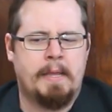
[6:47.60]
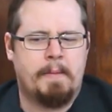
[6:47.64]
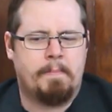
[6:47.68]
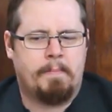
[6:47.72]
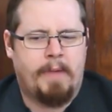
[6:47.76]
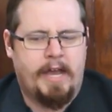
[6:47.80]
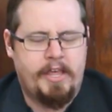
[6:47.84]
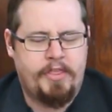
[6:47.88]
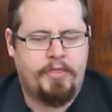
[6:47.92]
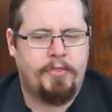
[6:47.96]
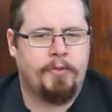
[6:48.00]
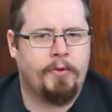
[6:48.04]

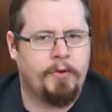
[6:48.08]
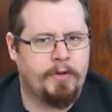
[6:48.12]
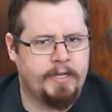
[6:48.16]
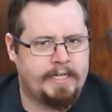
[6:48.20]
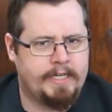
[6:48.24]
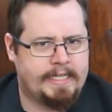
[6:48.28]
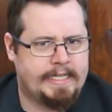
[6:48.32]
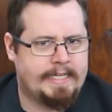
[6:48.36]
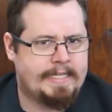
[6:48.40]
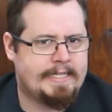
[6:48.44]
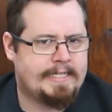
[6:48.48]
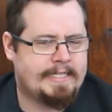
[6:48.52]
My
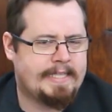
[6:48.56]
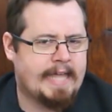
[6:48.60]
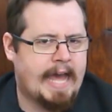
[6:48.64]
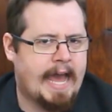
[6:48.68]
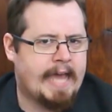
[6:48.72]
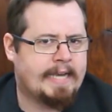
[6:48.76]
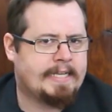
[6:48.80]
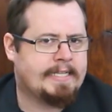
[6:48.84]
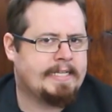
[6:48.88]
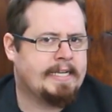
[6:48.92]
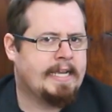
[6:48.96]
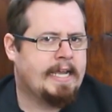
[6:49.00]
thought is
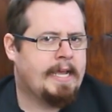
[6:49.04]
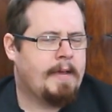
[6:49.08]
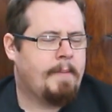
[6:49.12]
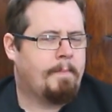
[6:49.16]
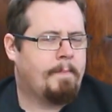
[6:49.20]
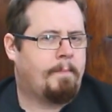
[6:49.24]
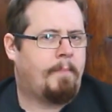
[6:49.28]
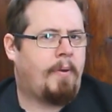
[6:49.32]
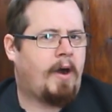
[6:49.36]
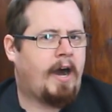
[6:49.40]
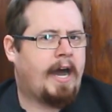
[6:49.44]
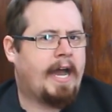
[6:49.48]
that
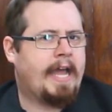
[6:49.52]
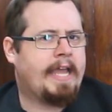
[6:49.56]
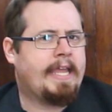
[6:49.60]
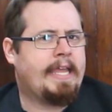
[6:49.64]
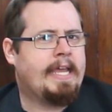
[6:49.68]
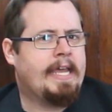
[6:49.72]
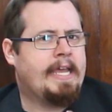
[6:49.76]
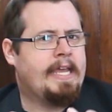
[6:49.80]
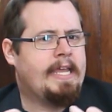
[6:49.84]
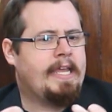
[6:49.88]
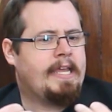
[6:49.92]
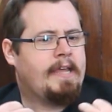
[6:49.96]

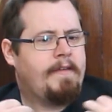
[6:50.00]
by